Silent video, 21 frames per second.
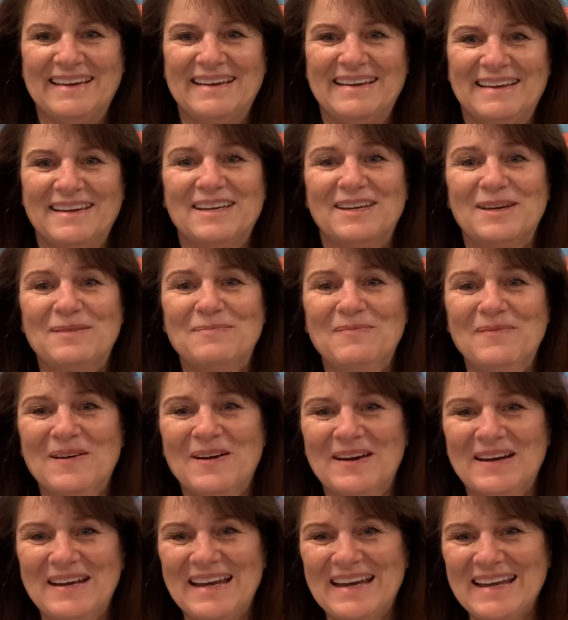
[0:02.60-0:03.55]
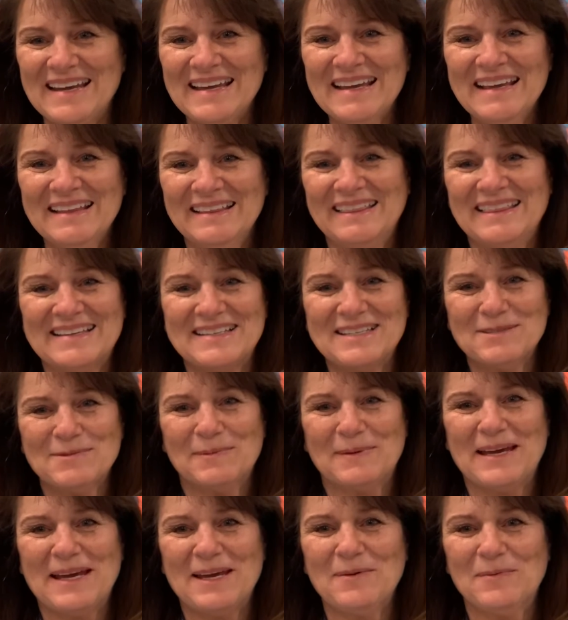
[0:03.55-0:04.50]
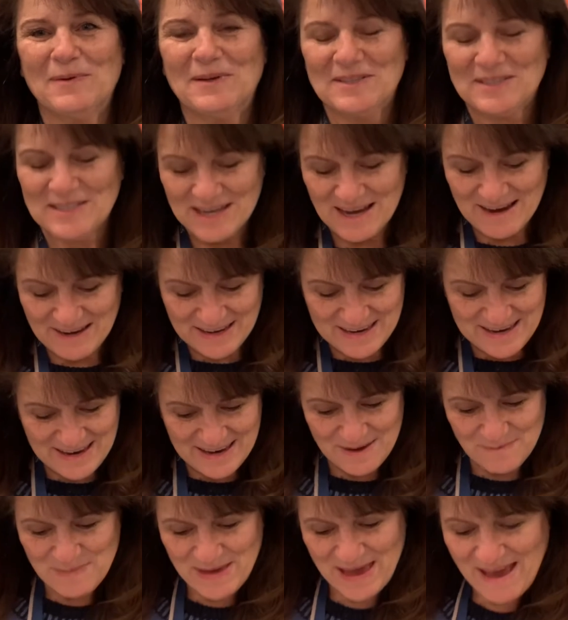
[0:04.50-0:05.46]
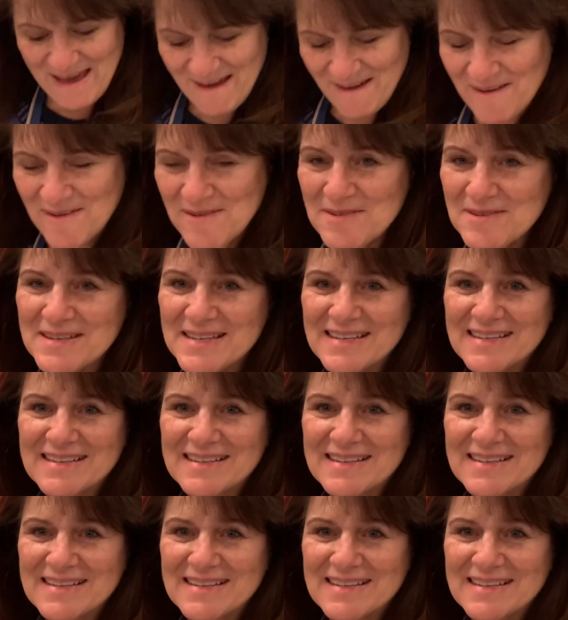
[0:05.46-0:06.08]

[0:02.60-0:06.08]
Good morning. This week we're talking about